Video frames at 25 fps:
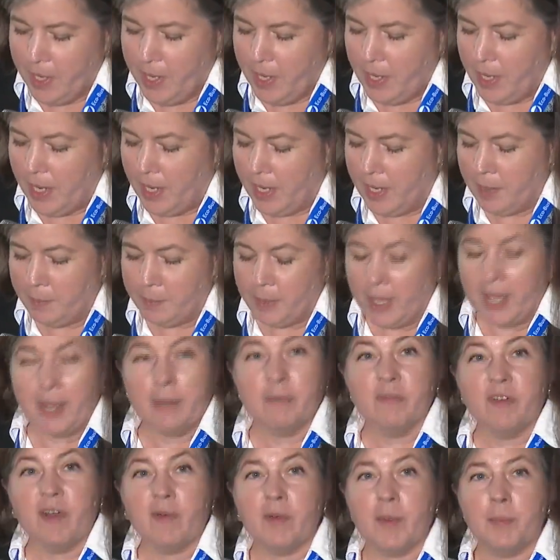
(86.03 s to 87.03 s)
I'm
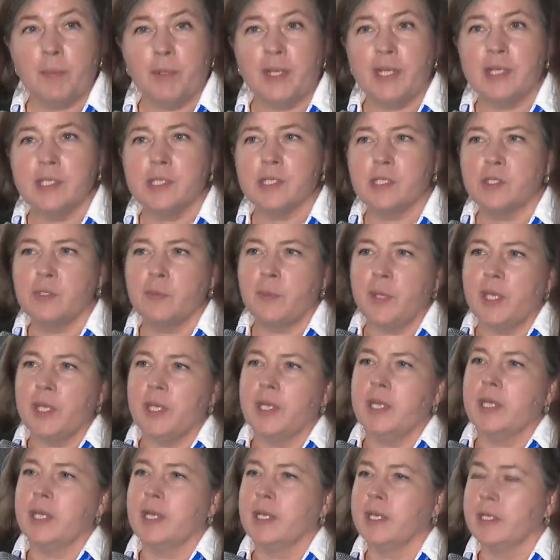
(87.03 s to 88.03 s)
very pleased to
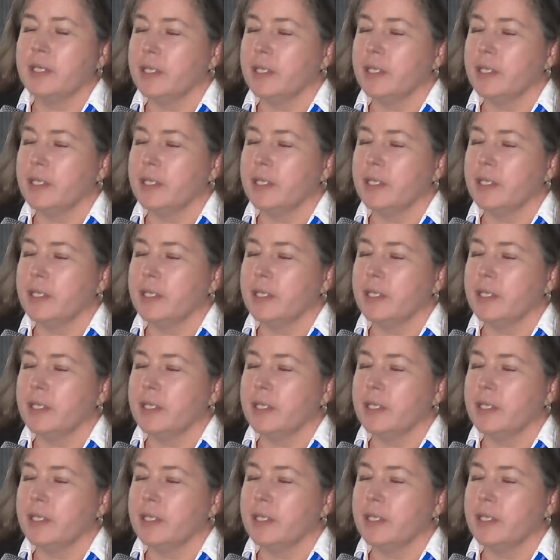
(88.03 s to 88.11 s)
be